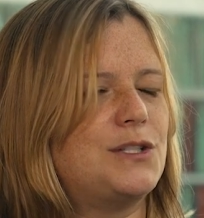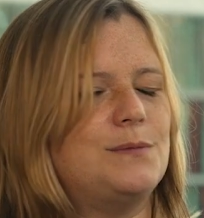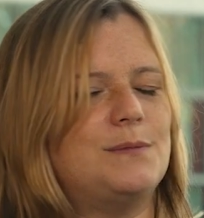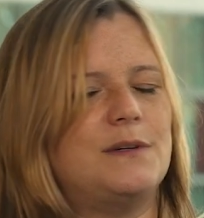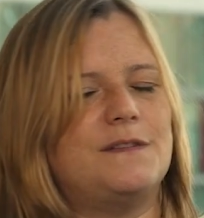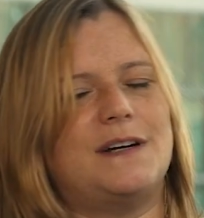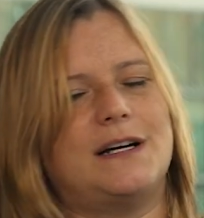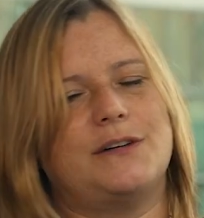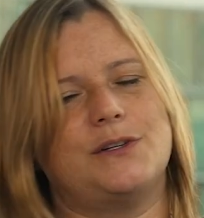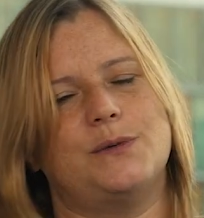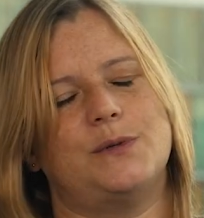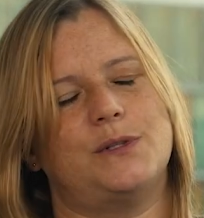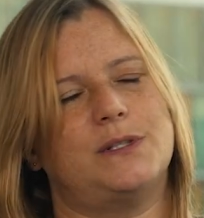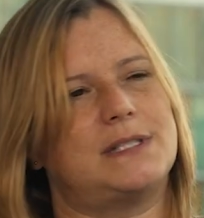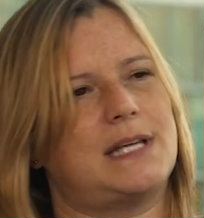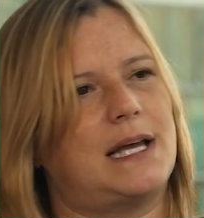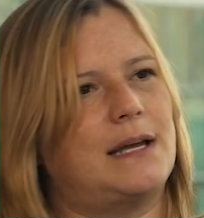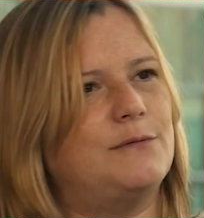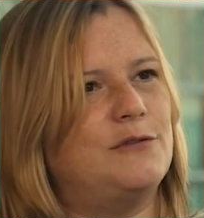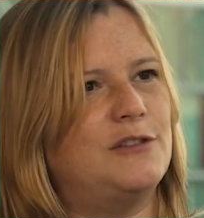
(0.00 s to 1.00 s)
my value all
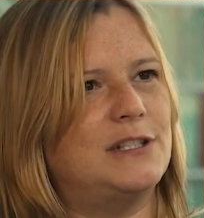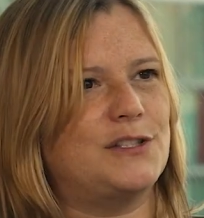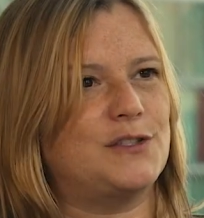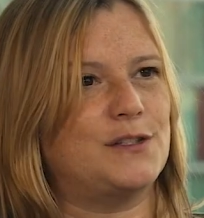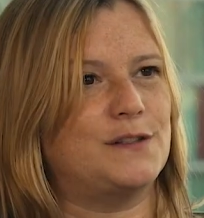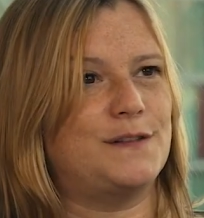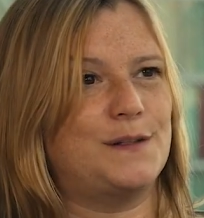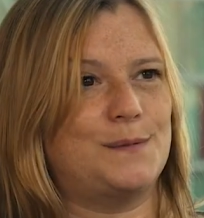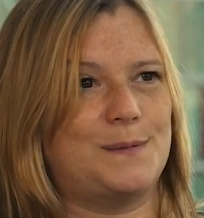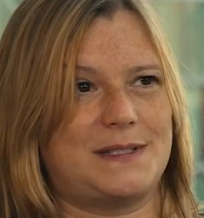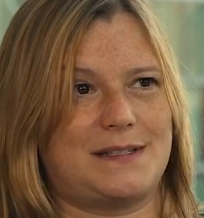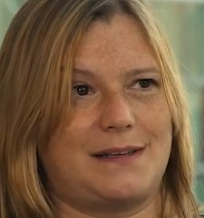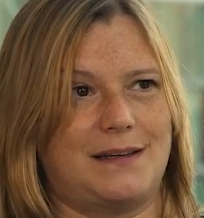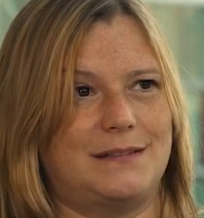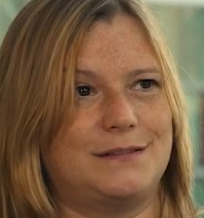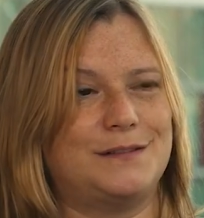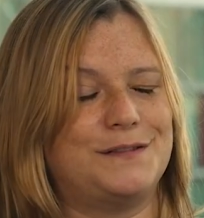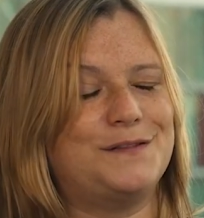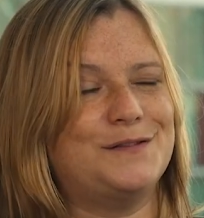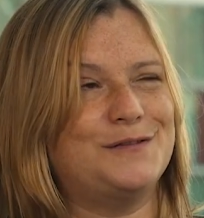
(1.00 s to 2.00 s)
the time. Really tough on
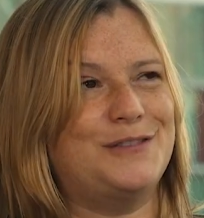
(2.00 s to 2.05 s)
myself,